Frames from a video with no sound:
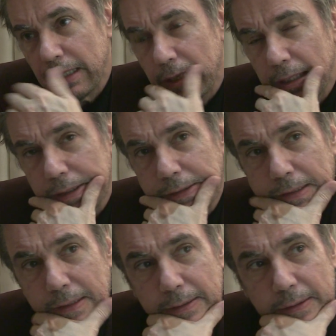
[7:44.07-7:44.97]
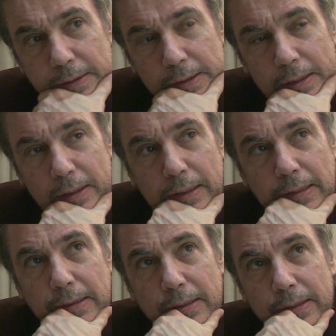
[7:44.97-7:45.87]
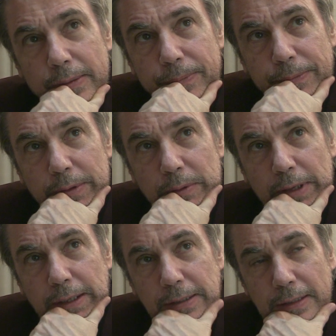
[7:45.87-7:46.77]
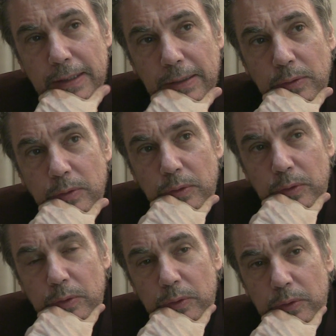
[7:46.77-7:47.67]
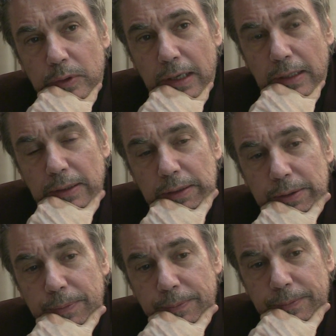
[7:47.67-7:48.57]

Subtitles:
And I think it's you can see that you can